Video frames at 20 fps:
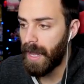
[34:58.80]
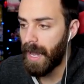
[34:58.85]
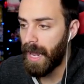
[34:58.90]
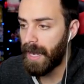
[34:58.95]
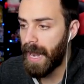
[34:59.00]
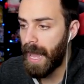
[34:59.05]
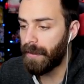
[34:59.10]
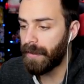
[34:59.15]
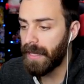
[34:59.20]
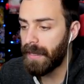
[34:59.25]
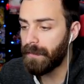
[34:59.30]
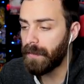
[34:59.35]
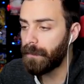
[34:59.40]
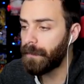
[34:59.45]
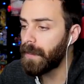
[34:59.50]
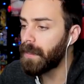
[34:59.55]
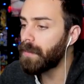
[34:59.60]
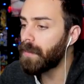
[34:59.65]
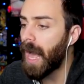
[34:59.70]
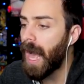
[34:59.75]
And now even if
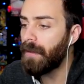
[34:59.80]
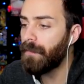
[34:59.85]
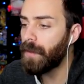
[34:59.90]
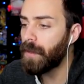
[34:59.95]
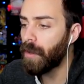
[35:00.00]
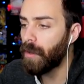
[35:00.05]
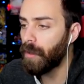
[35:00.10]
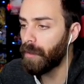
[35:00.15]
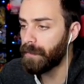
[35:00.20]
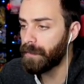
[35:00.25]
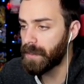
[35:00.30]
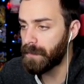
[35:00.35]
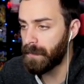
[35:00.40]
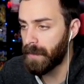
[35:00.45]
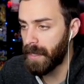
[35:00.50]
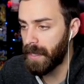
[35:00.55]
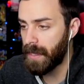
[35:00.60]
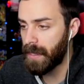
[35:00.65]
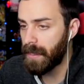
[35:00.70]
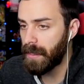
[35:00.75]
he lava golems
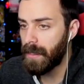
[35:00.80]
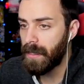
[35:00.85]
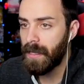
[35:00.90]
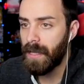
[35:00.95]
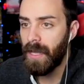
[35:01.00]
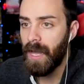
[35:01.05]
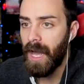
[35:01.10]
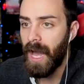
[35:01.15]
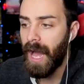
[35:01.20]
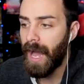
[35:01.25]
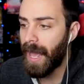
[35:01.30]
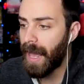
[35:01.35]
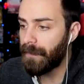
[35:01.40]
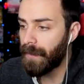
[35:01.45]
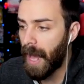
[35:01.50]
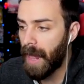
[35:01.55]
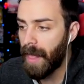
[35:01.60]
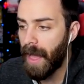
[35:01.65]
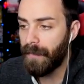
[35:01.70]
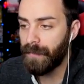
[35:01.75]
me, I have
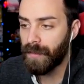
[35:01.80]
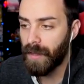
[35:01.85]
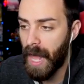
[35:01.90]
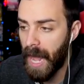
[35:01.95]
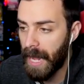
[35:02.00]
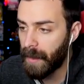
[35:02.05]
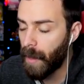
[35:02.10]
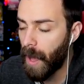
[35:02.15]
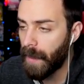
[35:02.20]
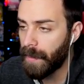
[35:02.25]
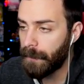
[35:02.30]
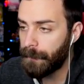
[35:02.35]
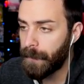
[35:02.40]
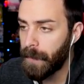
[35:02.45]
I'll have Lyla on the